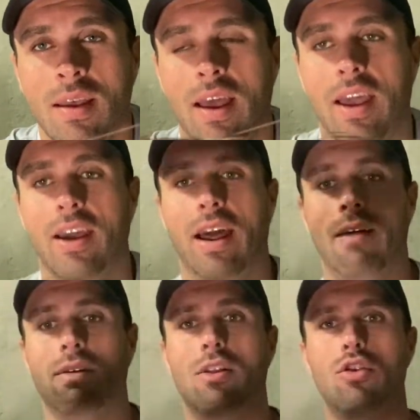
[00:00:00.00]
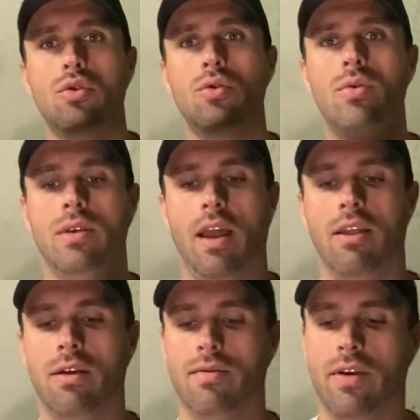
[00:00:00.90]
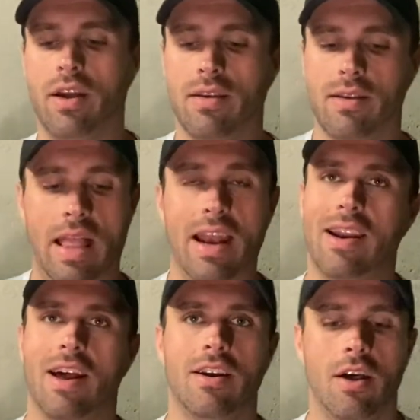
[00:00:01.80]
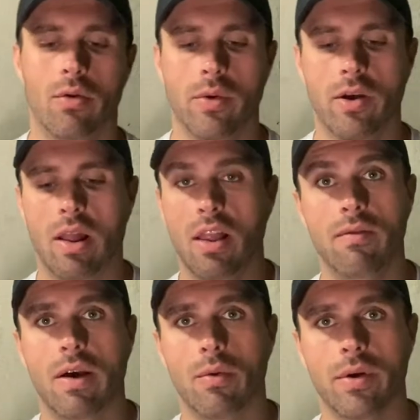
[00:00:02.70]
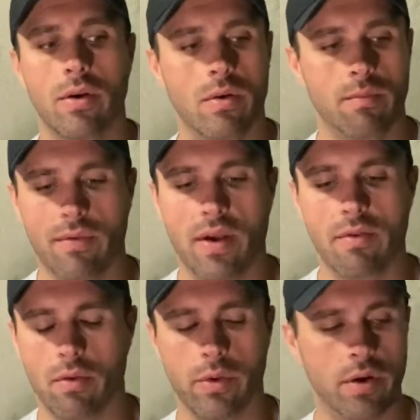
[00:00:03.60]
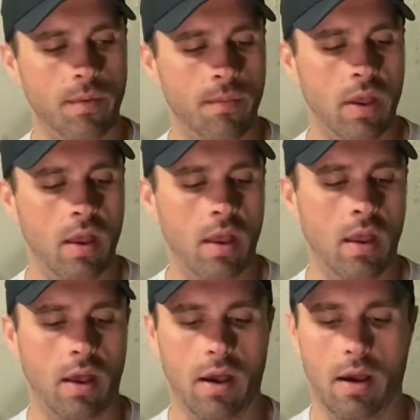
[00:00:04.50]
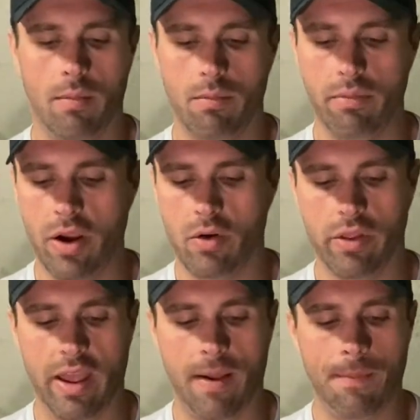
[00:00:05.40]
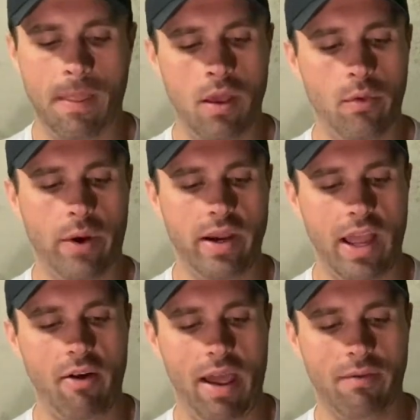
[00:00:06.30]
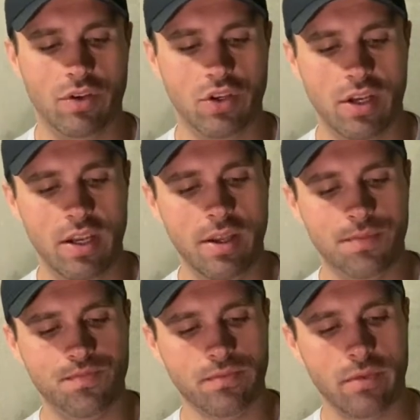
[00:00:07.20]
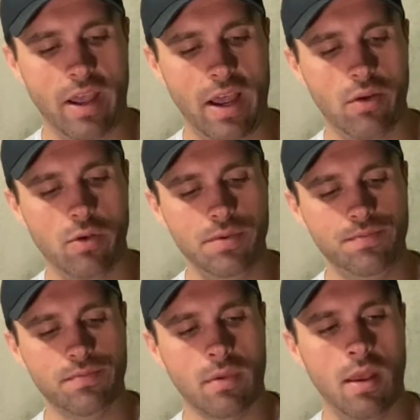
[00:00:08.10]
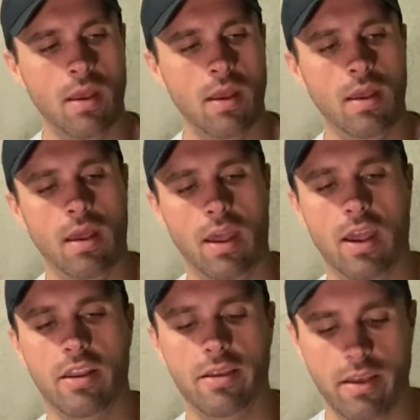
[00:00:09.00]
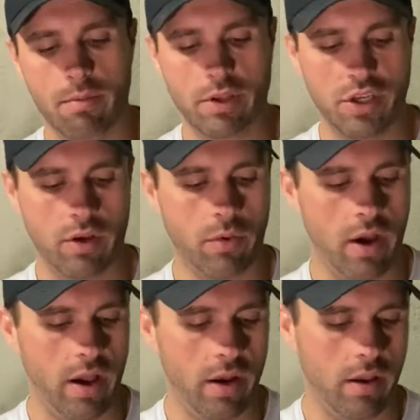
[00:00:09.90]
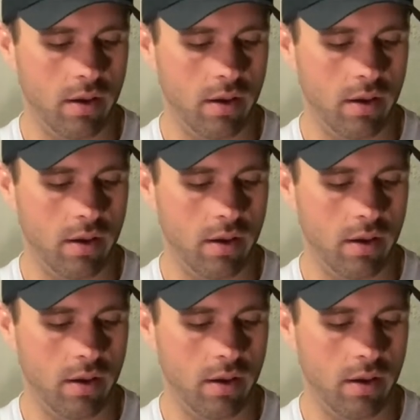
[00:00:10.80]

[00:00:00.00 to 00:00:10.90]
And I have a Lew's LFS $99 reel. I love that reel, my favorite reel, paired on that. Right now I have a jig tied on, and this is my jig rod,